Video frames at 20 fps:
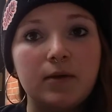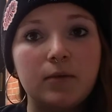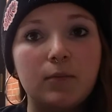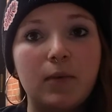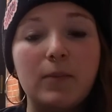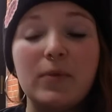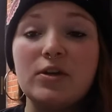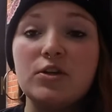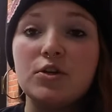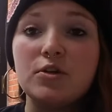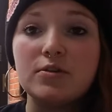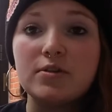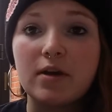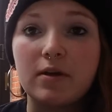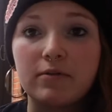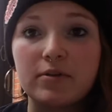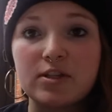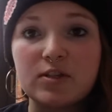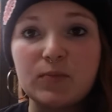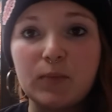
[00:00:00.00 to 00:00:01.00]
When we choose
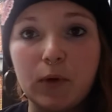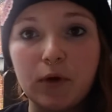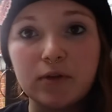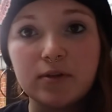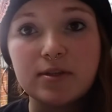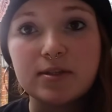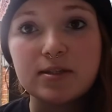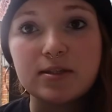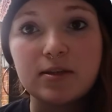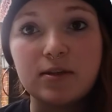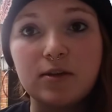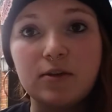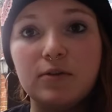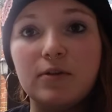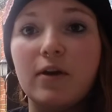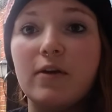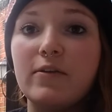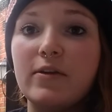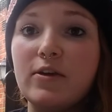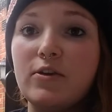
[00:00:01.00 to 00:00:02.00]
our response, you
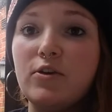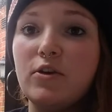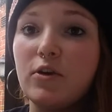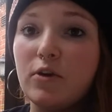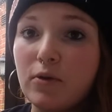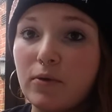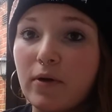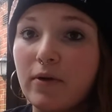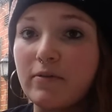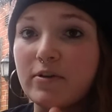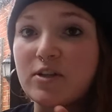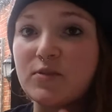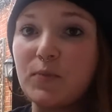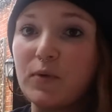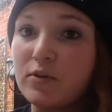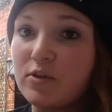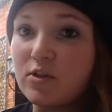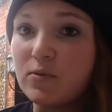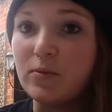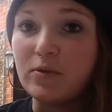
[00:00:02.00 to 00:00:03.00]
know that you are
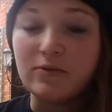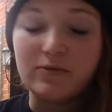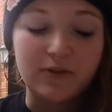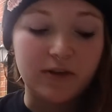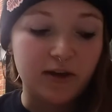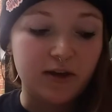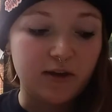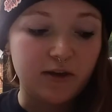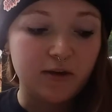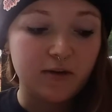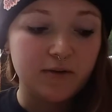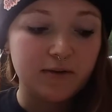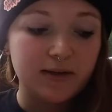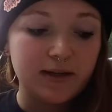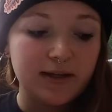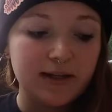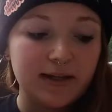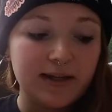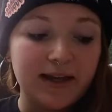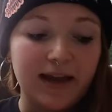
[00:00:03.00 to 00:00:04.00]
responsible for you